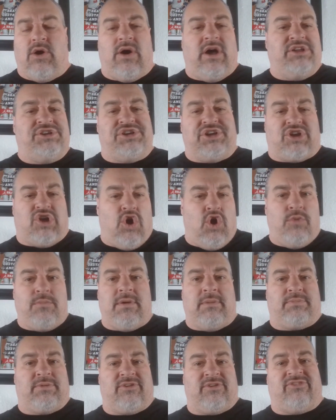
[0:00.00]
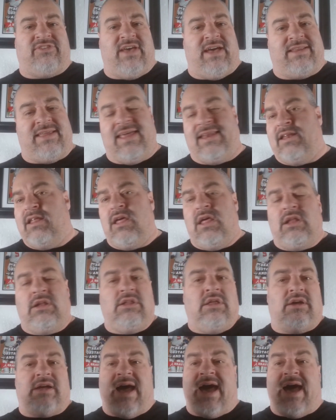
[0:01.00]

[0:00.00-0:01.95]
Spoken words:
Jacoby Brissett. And look,